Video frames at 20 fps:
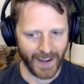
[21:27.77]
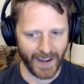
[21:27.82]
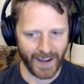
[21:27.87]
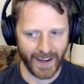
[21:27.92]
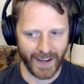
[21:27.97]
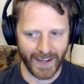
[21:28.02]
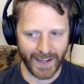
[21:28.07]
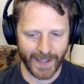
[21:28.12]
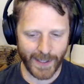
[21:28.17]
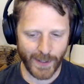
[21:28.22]

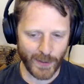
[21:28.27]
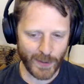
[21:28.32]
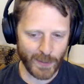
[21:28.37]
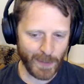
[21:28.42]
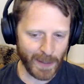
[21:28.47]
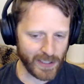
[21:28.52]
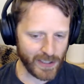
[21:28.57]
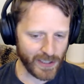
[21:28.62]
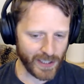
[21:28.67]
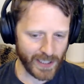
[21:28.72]
uh, you know,
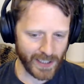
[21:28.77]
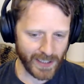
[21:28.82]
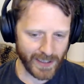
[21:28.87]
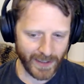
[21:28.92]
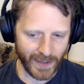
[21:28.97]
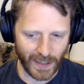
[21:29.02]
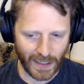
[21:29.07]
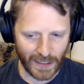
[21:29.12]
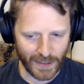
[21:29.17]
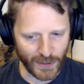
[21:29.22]

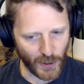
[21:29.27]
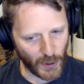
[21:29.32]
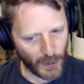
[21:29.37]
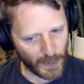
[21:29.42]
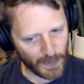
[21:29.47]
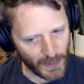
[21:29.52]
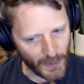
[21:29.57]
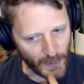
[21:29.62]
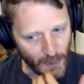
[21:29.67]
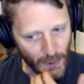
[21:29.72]
especially a
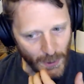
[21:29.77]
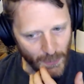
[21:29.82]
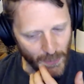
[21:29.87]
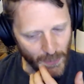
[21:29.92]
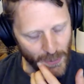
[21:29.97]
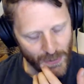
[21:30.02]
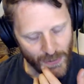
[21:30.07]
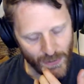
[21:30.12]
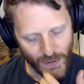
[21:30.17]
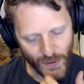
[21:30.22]
solopreneur
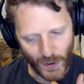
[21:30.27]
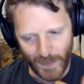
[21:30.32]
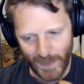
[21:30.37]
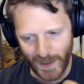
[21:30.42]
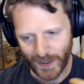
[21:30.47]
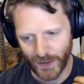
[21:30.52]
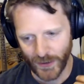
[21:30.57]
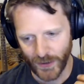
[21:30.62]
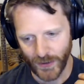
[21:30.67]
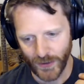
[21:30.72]
with so
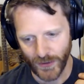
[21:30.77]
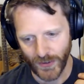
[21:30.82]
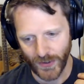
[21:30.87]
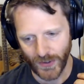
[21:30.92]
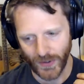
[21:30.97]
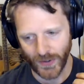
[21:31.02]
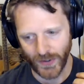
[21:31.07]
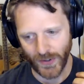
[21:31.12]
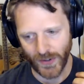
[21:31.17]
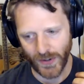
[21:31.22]
much
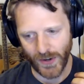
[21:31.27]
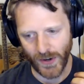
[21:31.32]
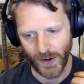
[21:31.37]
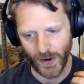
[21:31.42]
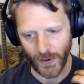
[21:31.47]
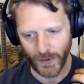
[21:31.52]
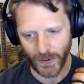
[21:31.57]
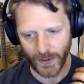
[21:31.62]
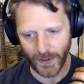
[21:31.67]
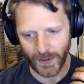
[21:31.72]
you
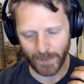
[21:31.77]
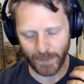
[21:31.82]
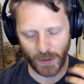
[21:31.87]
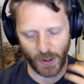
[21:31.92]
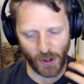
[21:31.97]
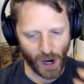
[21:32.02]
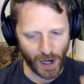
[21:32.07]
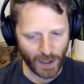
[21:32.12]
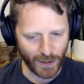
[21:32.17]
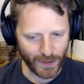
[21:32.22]
know
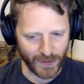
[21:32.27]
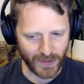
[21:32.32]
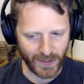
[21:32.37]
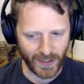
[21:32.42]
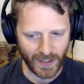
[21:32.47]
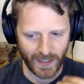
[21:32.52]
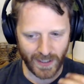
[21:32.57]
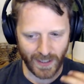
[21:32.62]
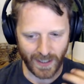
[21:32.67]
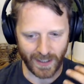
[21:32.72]

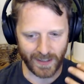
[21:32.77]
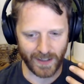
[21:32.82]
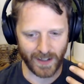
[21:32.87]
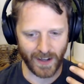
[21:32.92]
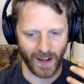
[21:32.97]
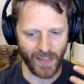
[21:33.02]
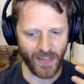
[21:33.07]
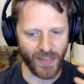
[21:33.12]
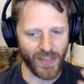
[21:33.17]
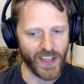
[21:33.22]
bureaucracy
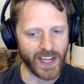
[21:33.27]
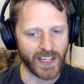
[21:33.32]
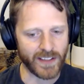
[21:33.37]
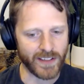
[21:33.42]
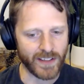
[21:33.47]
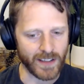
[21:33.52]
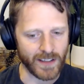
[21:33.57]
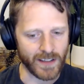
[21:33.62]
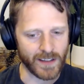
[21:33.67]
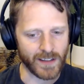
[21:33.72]
and and
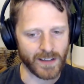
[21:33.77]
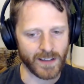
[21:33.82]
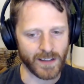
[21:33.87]
things to